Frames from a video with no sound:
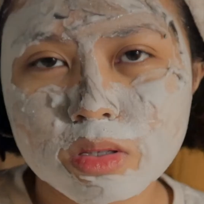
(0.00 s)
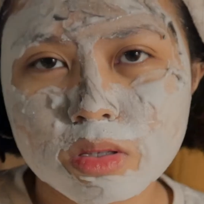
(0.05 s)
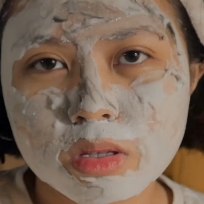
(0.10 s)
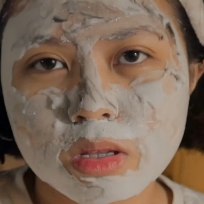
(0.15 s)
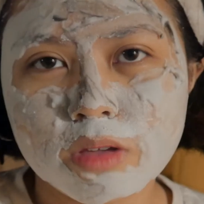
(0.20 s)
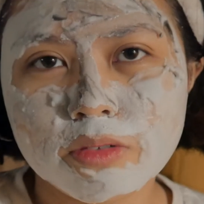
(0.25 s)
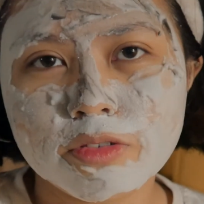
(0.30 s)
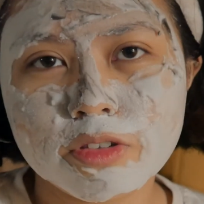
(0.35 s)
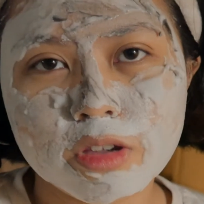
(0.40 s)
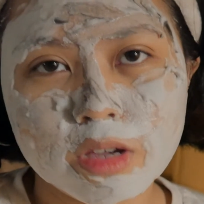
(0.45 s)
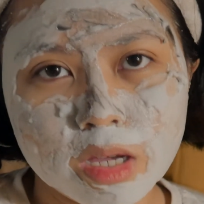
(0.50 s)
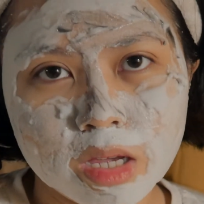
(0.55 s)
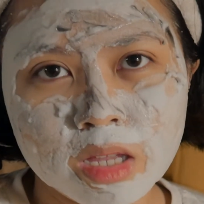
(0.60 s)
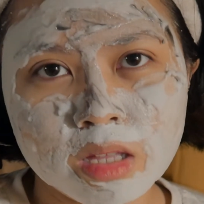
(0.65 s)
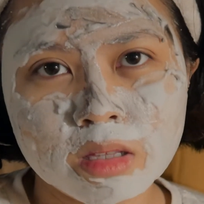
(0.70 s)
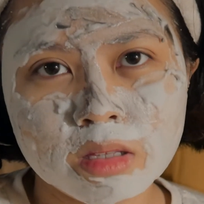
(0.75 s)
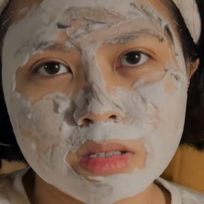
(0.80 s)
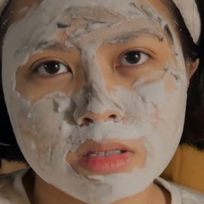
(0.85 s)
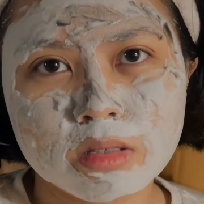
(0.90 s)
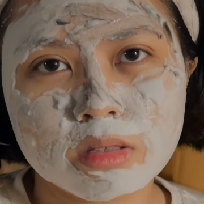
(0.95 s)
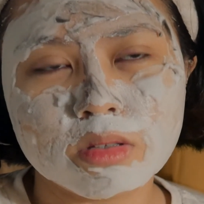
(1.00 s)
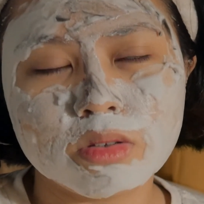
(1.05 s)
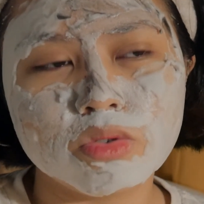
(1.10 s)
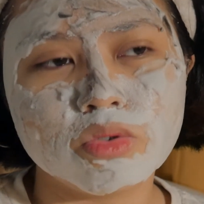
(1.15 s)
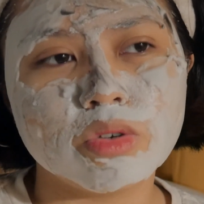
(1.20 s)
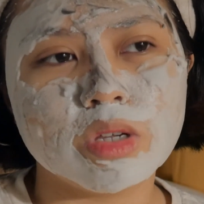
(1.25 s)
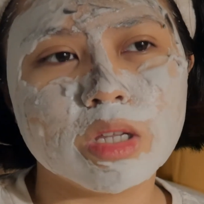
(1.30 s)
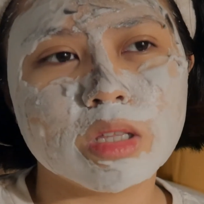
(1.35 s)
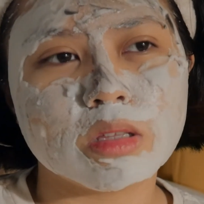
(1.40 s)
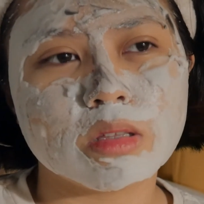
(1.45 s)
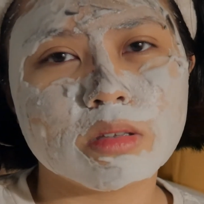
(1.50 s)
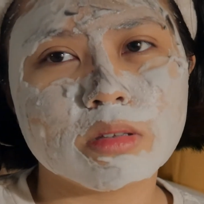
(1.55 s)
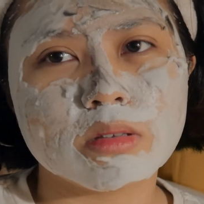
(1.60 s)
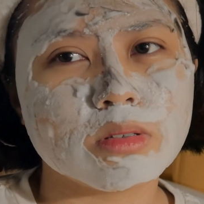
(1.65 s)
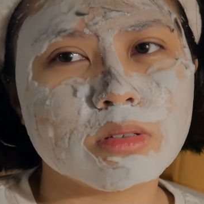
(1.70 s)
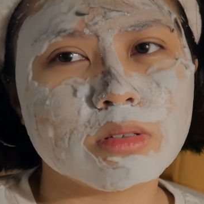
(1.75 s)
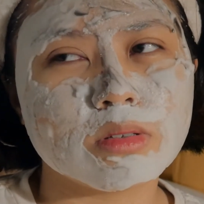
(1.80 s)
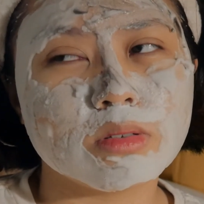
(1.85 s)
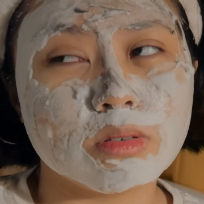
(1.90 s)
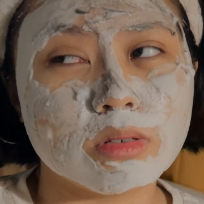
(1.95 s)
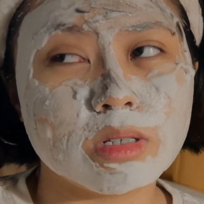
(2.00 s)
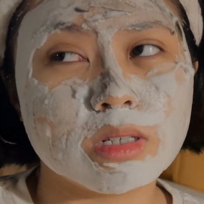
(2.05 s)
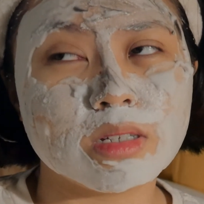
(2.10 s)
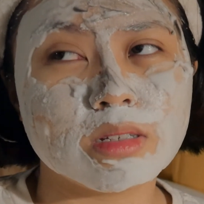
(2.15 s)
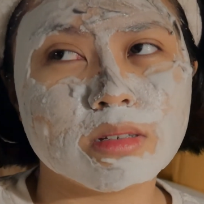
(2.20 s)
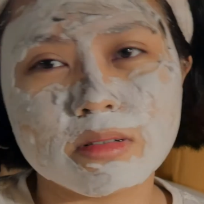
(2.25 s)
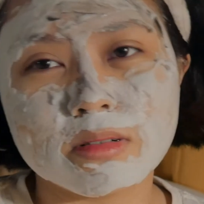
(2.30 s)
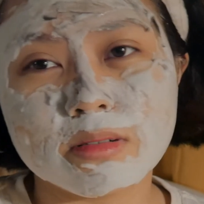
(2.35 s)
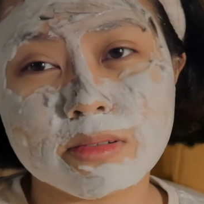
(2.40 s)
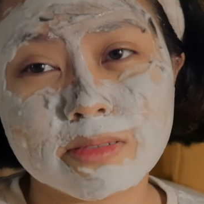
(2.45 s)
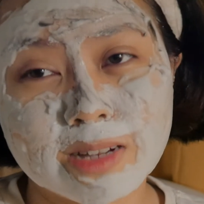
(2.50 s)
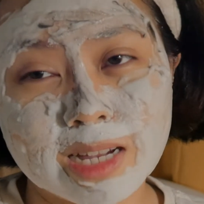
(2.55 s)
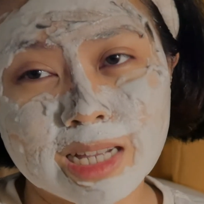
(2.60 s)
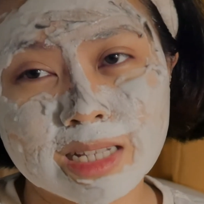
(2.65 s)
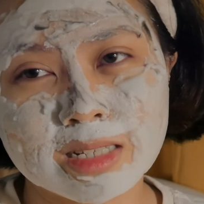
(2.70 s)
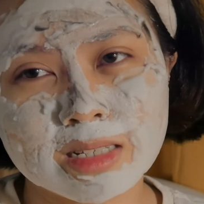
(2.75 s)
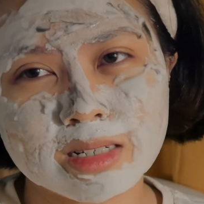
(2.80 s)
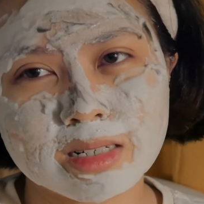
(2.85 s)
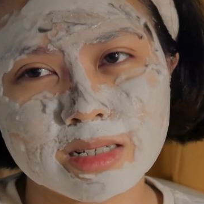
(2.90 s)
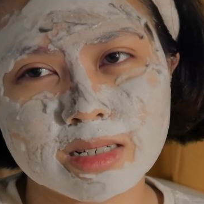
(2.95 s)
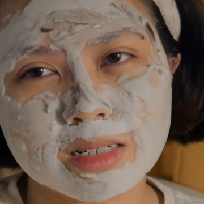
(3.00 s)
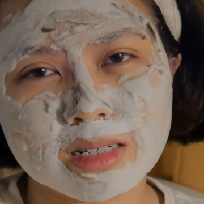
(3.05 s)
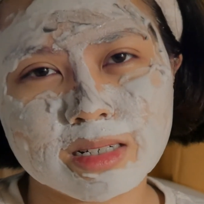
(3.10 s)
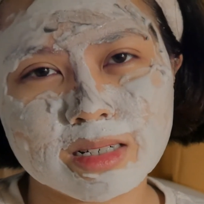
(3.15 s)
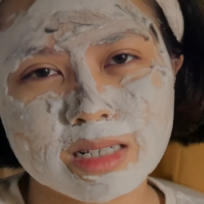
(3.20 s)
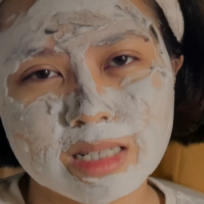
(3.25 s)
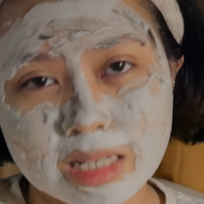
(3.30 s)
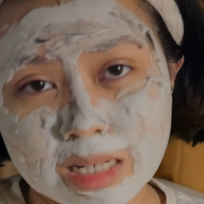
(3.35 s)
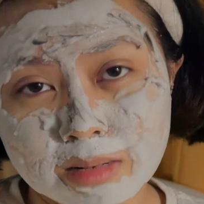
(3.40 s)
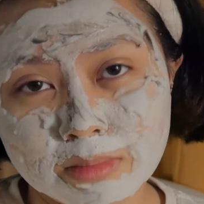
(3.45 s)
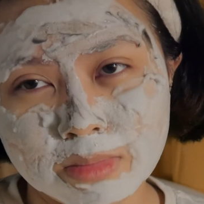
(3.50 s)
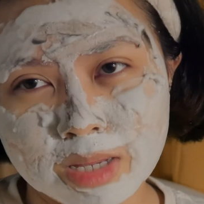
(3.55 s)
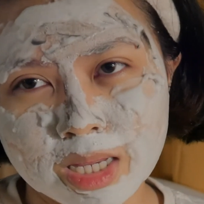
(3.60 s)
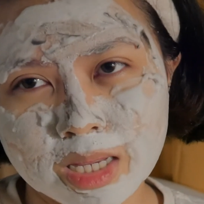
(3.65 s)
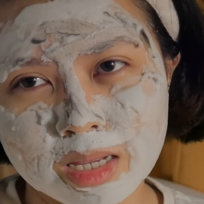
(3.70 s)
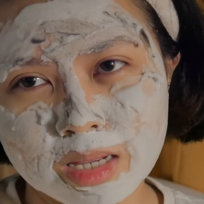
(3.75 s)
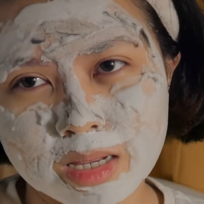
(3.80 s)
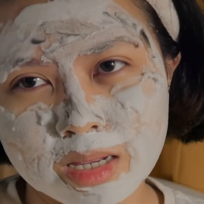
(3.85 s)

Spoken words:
If you can do it faster than me.